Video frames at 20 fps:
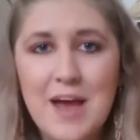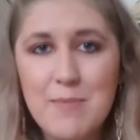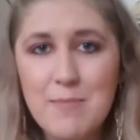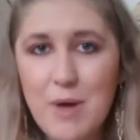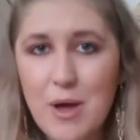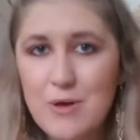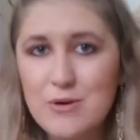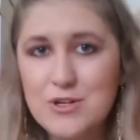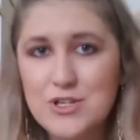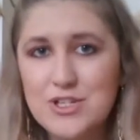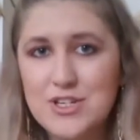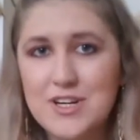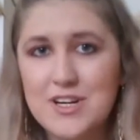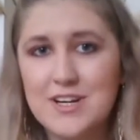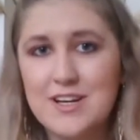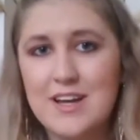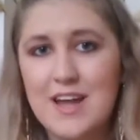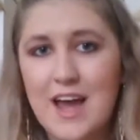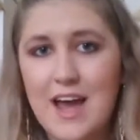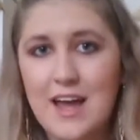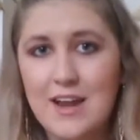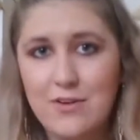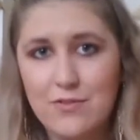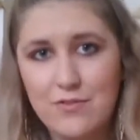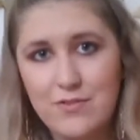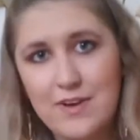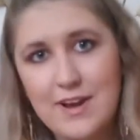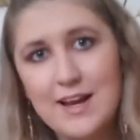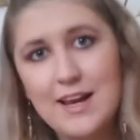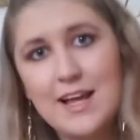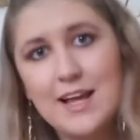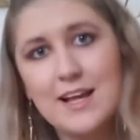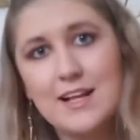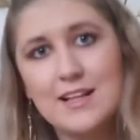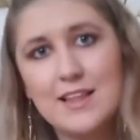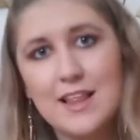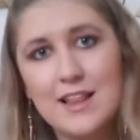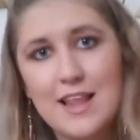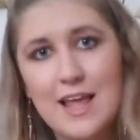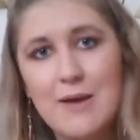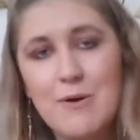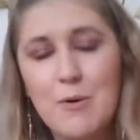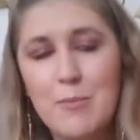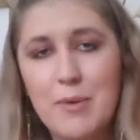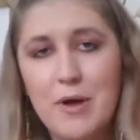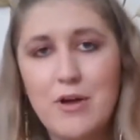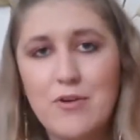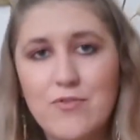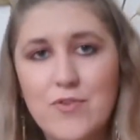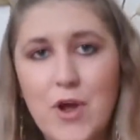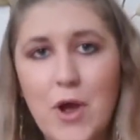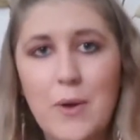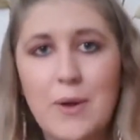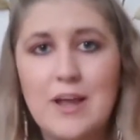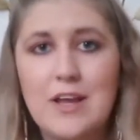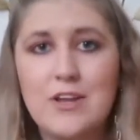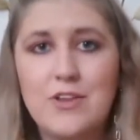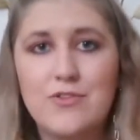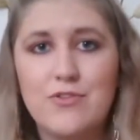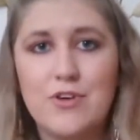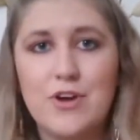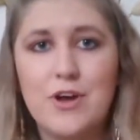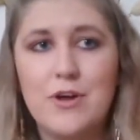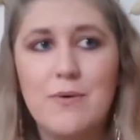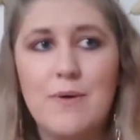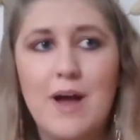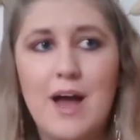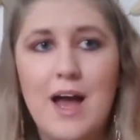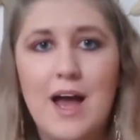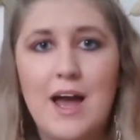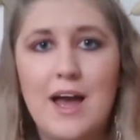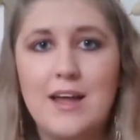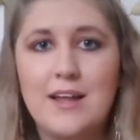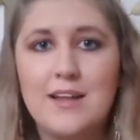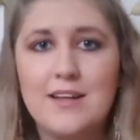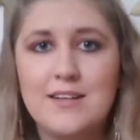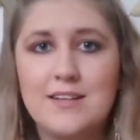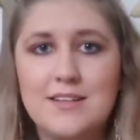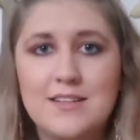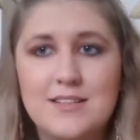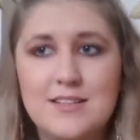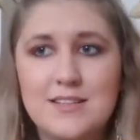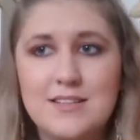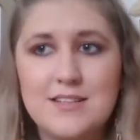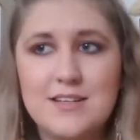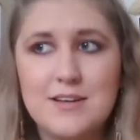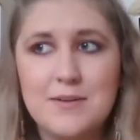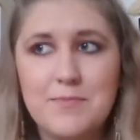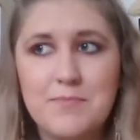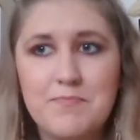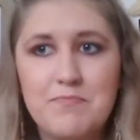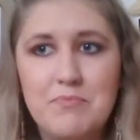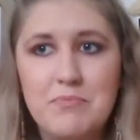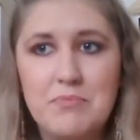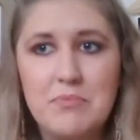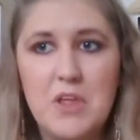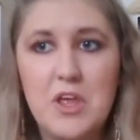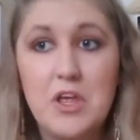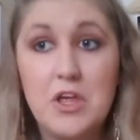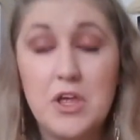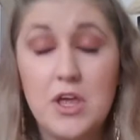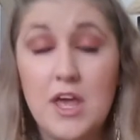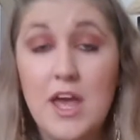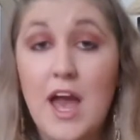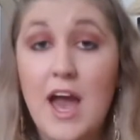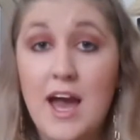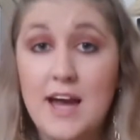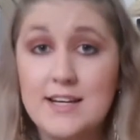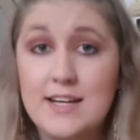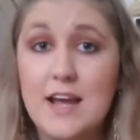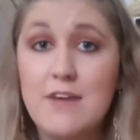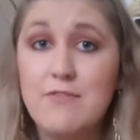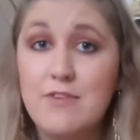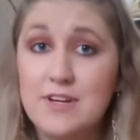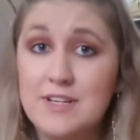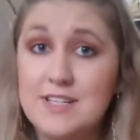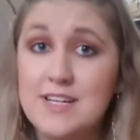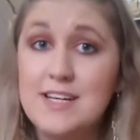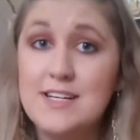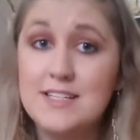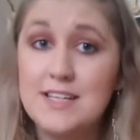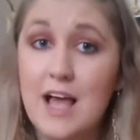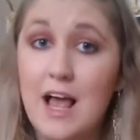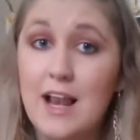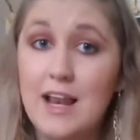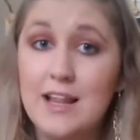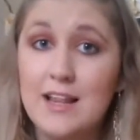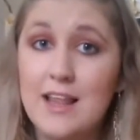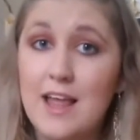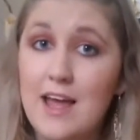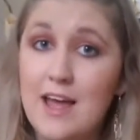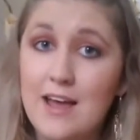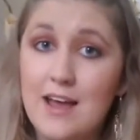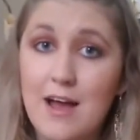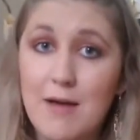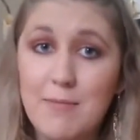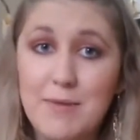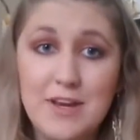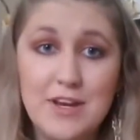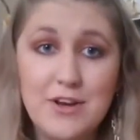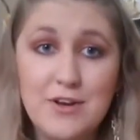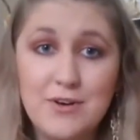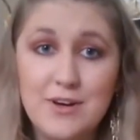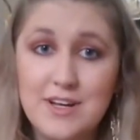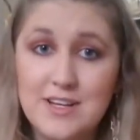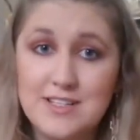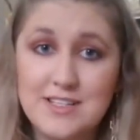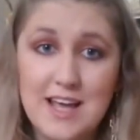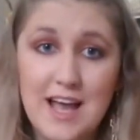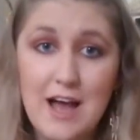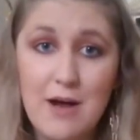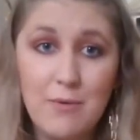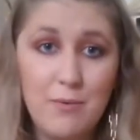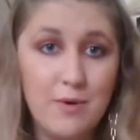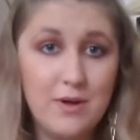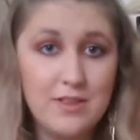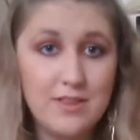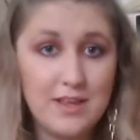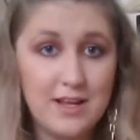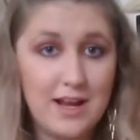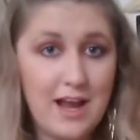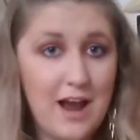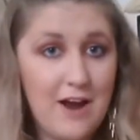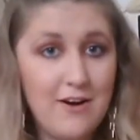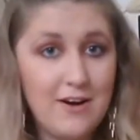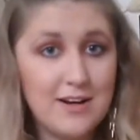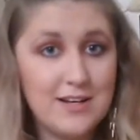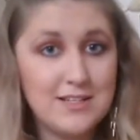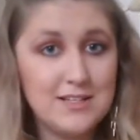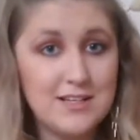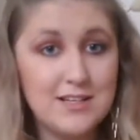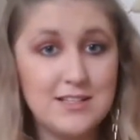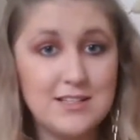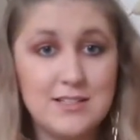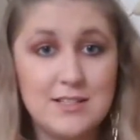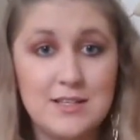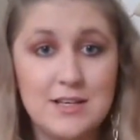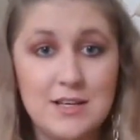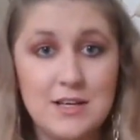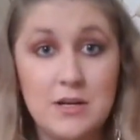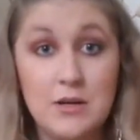emotion and feeling that they were both going through, and it had every detail in there. I mean, you could tell what the characters